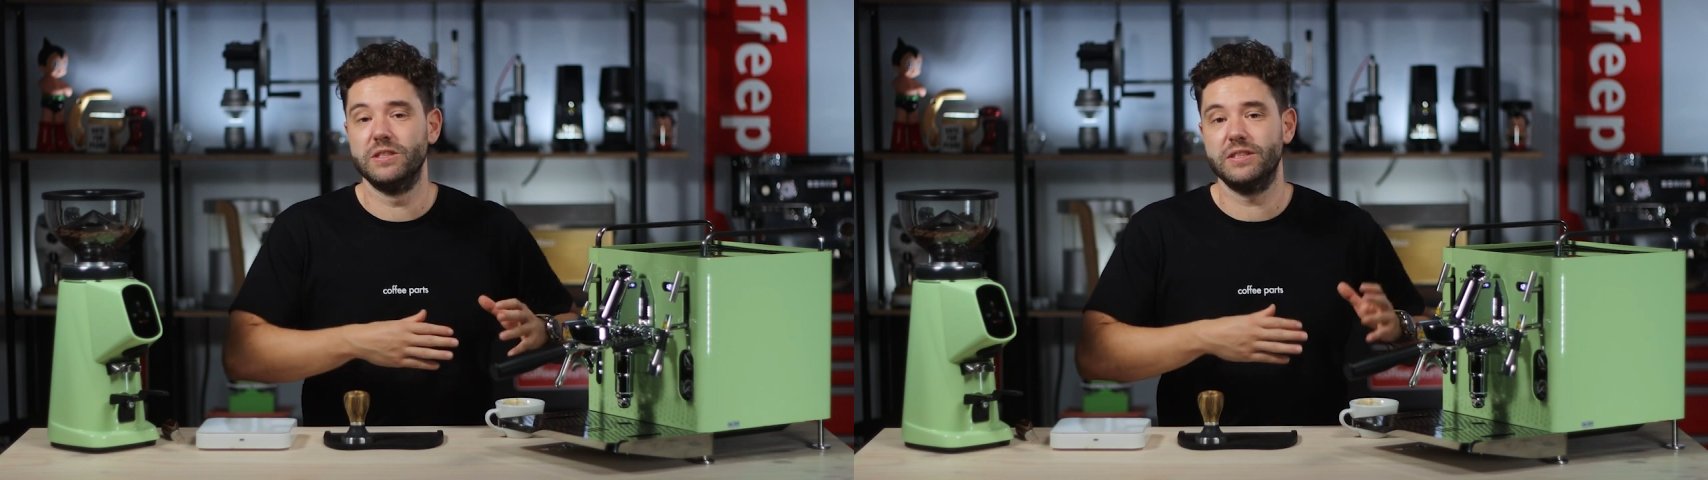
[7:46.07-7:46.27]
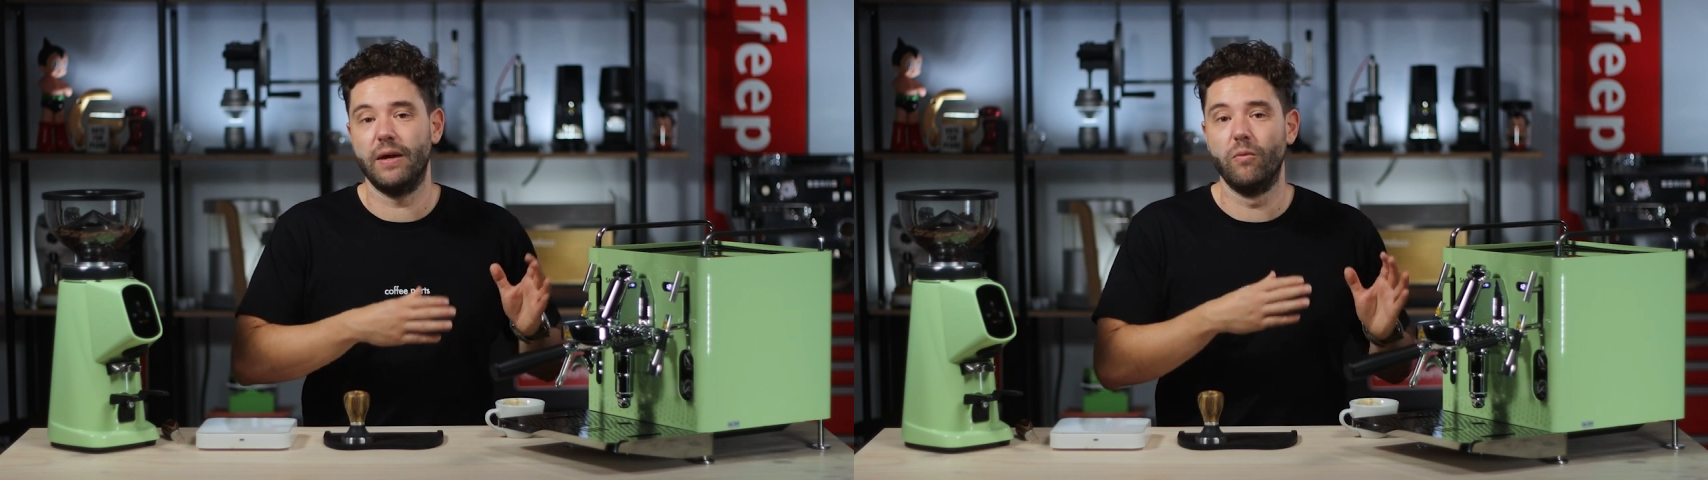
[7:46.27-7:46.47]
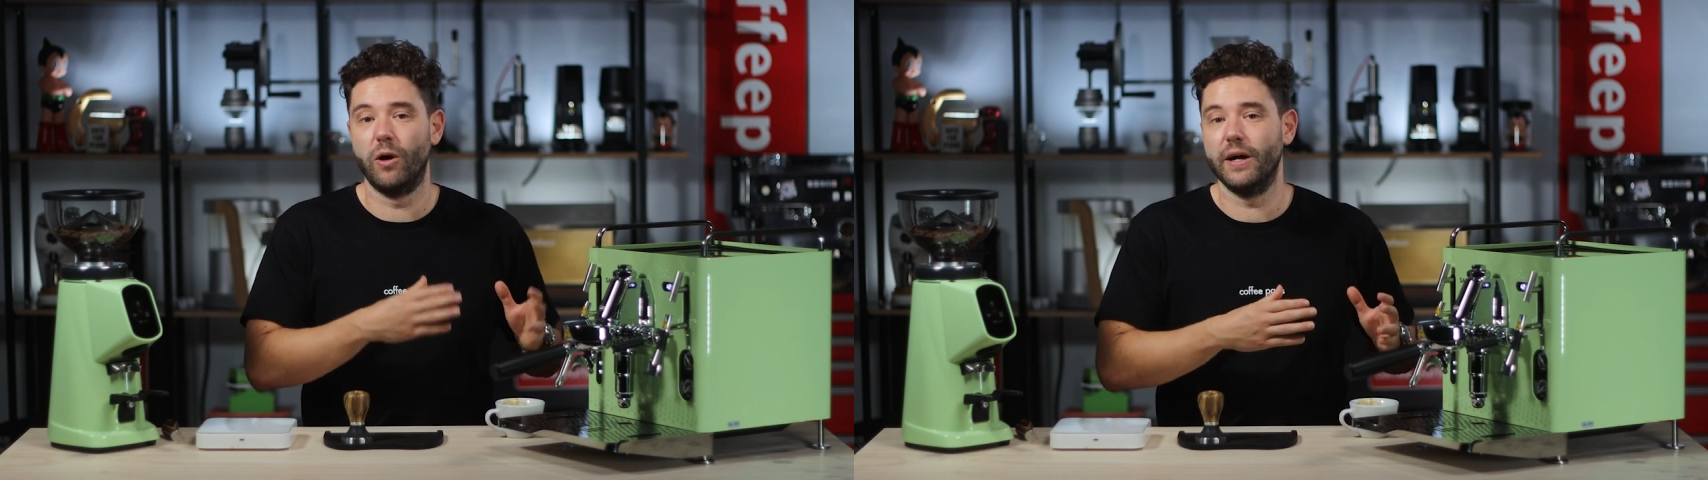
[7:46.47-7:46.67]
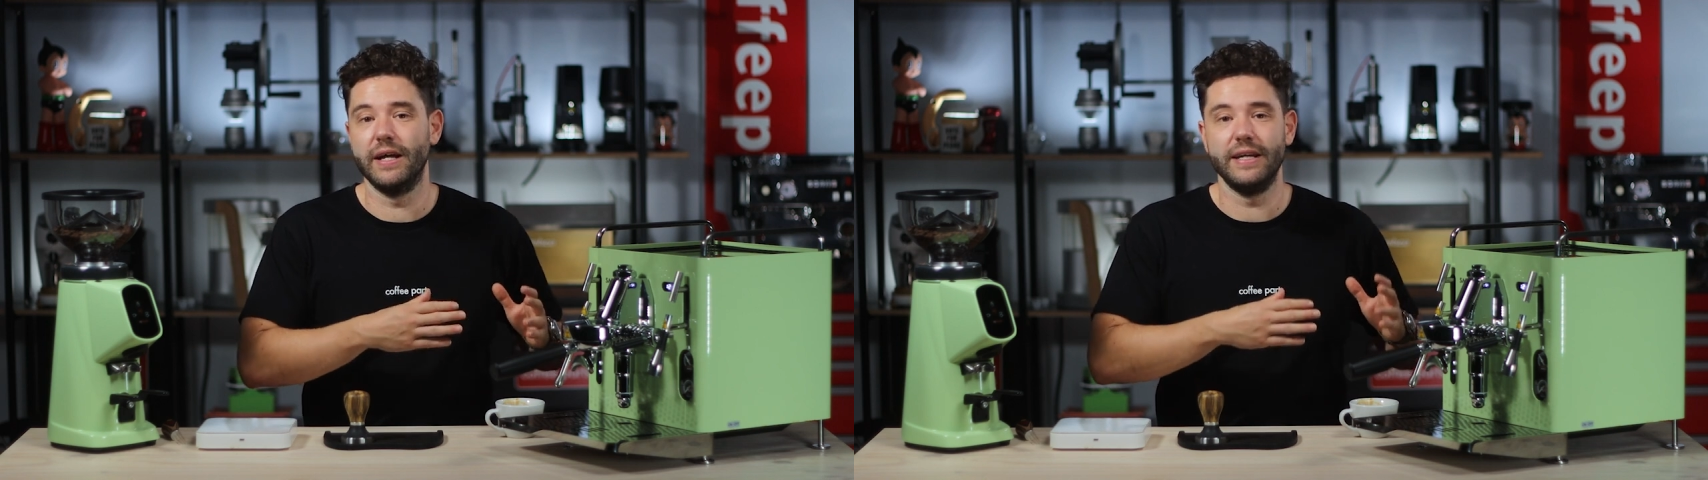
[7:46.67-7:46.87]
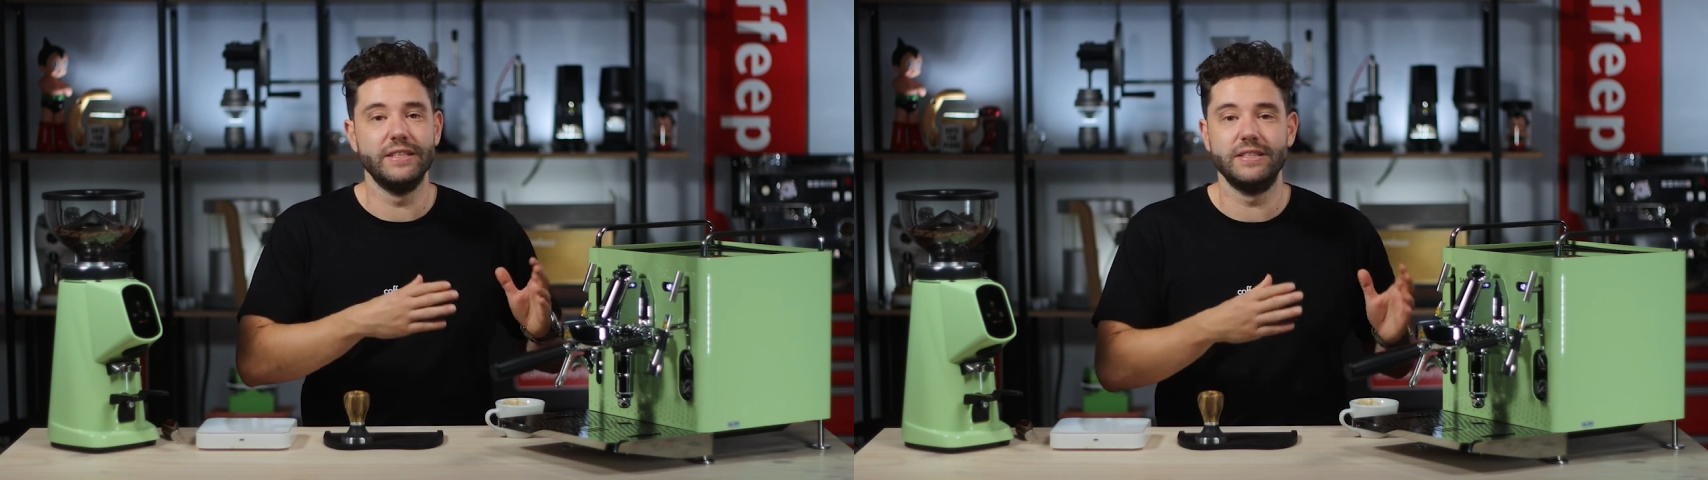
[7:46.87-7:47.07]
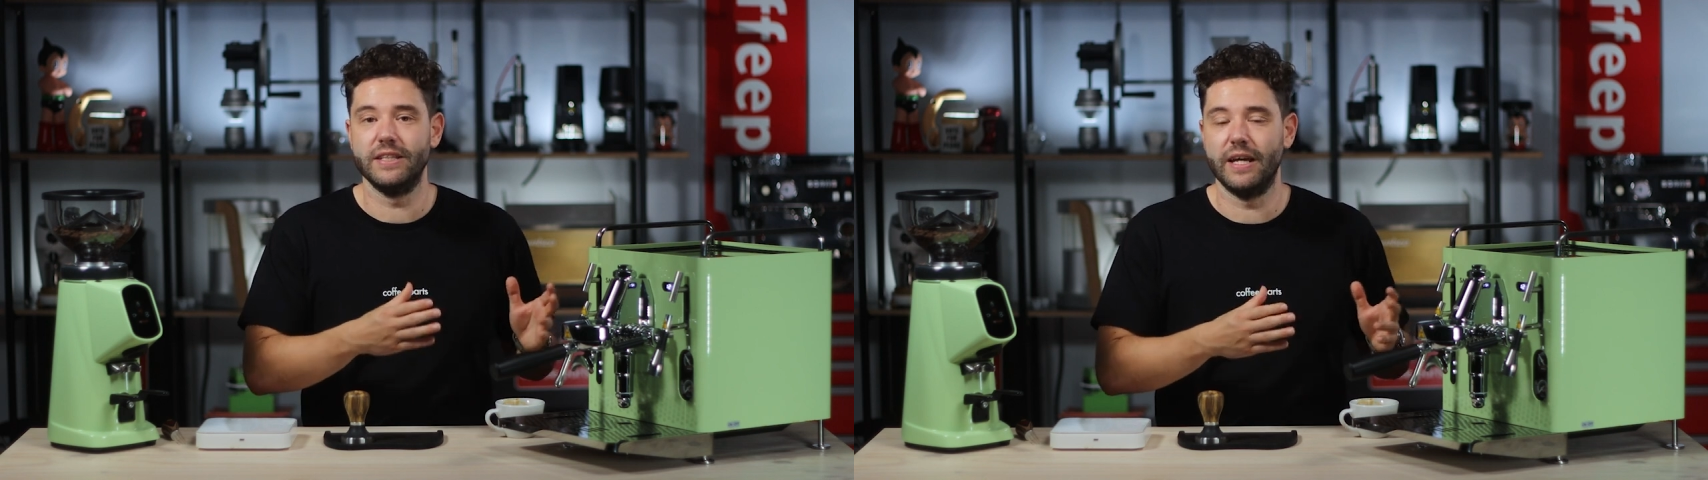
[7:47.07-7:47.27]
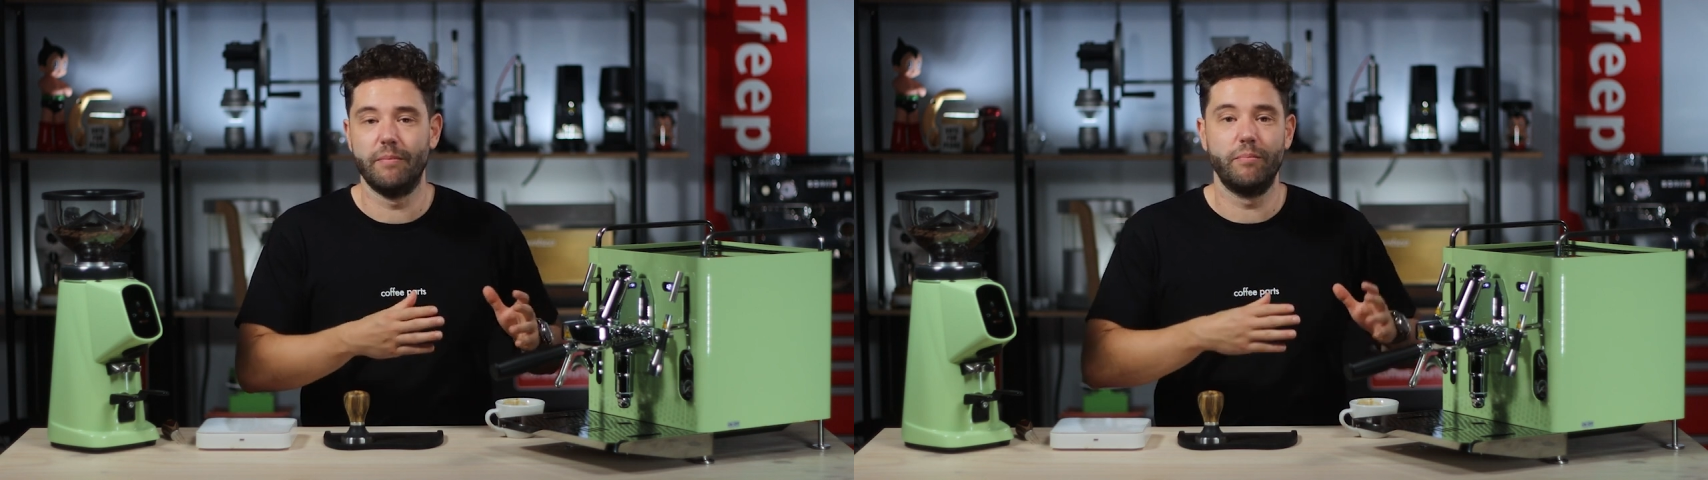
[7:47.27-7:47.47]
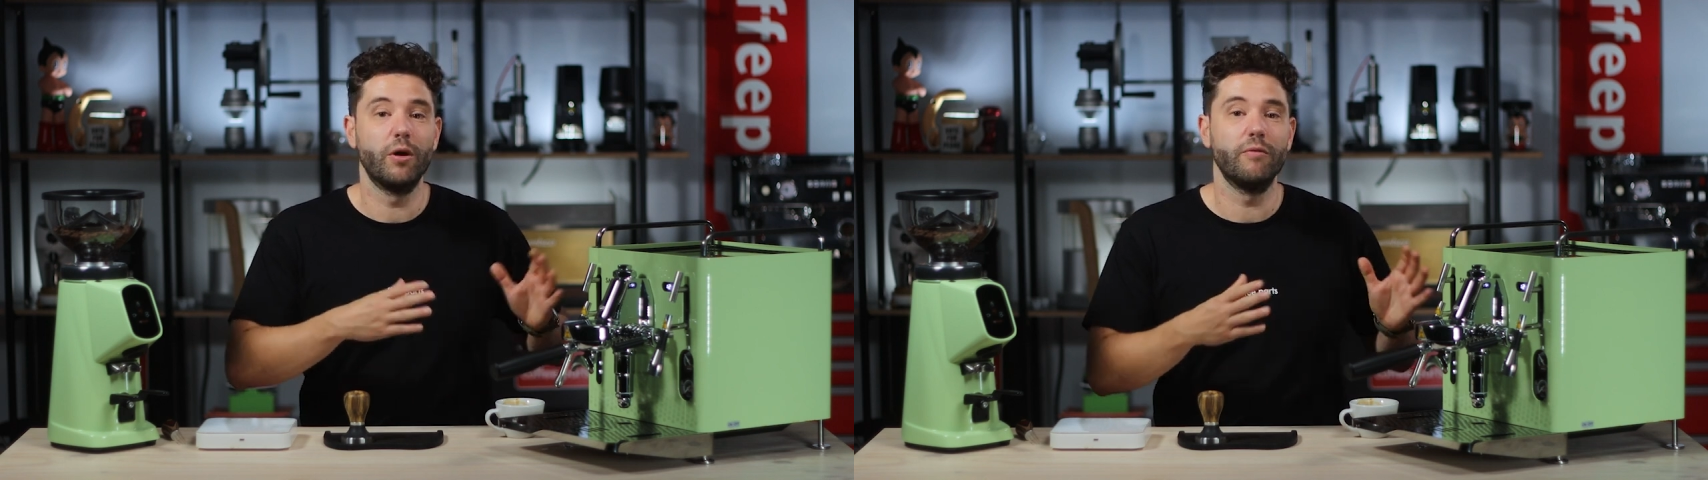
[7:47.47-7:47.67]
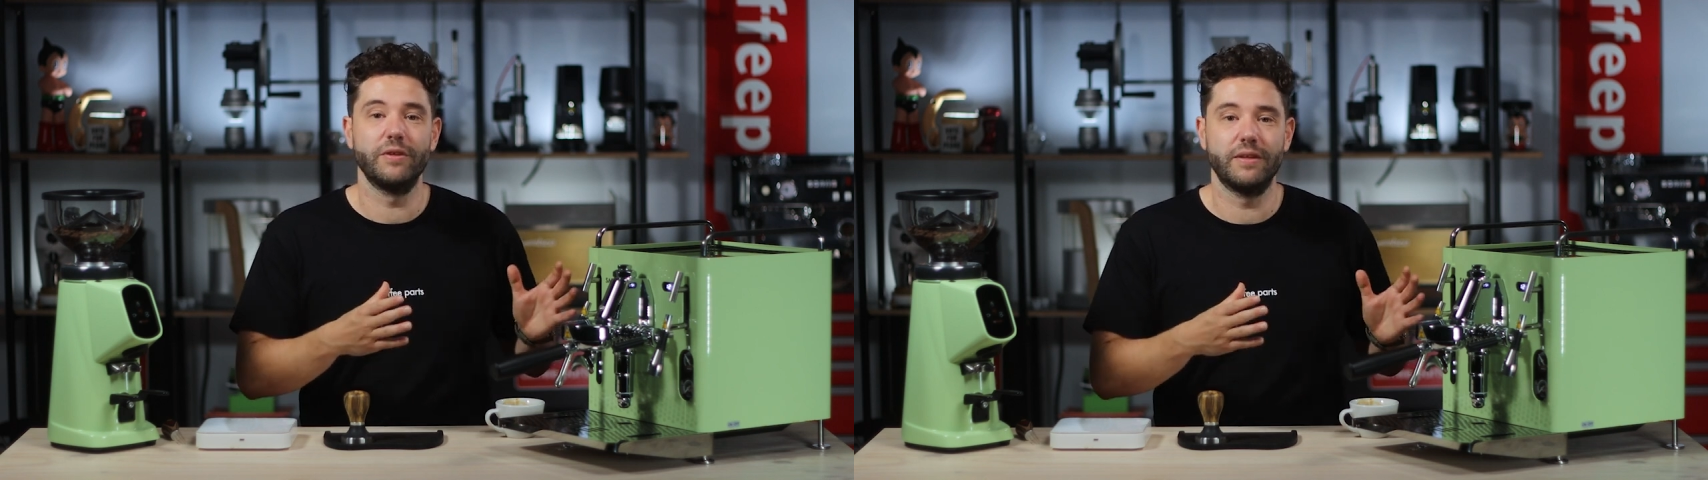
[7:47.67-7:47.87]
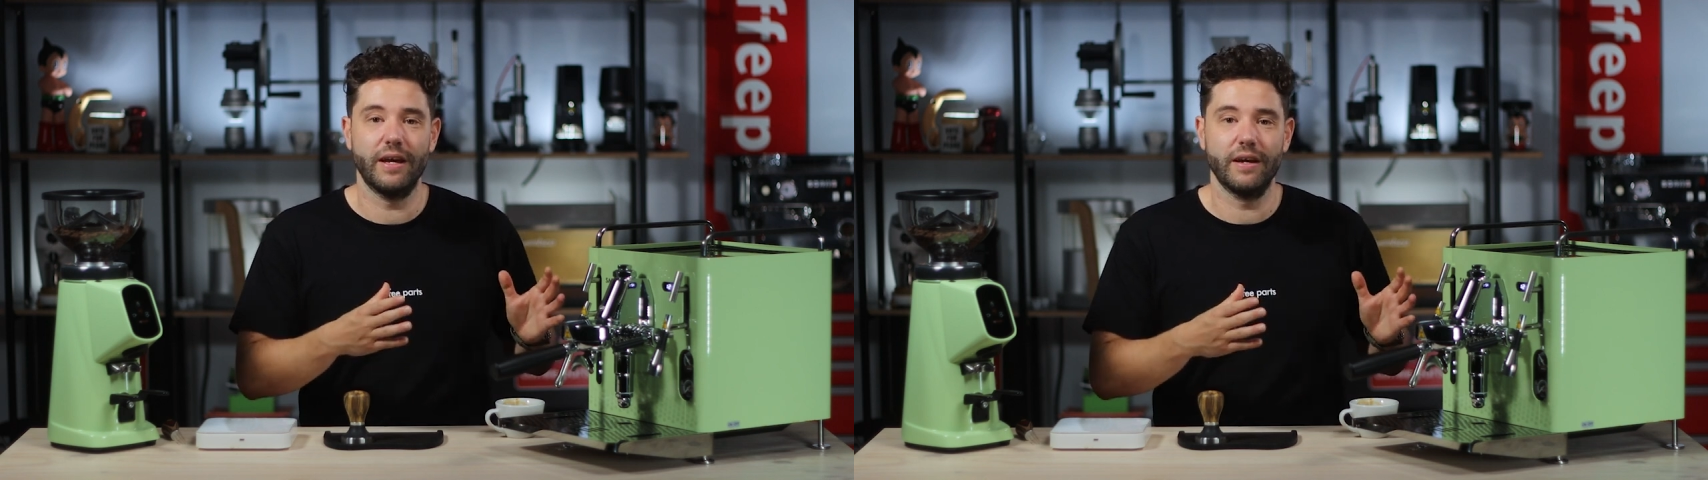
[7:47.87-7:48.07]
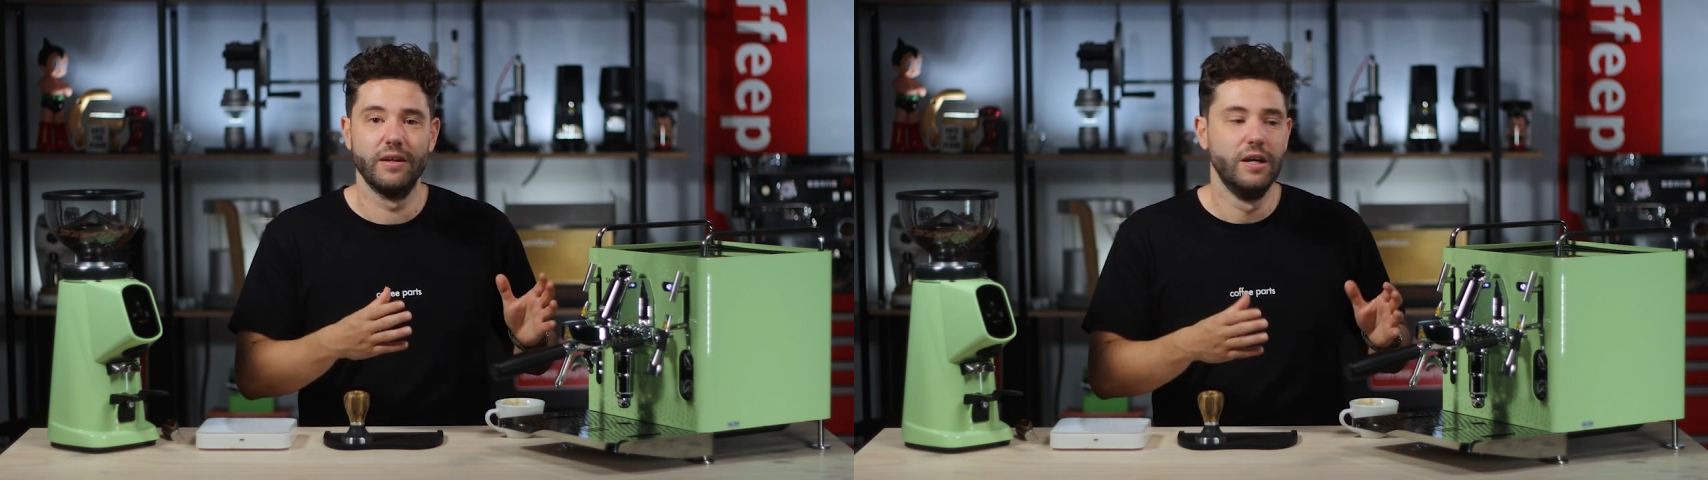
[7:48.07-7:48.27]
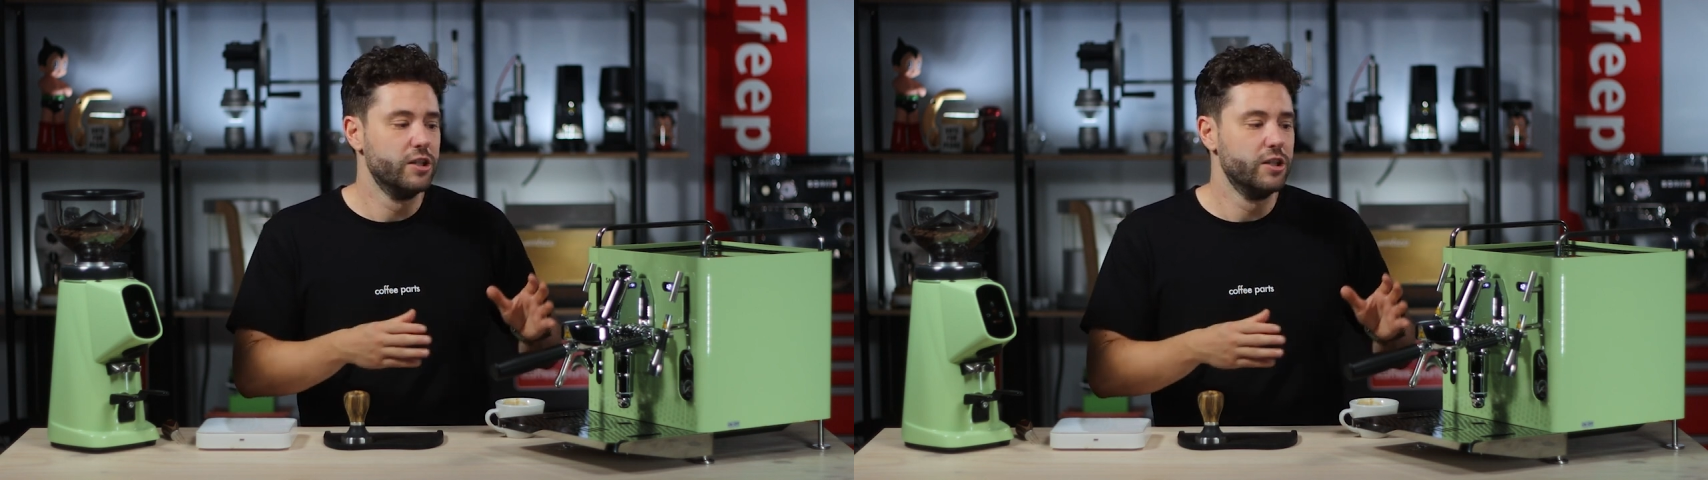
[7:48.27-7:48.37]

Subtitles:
let's say, Rocket ECM Profitec.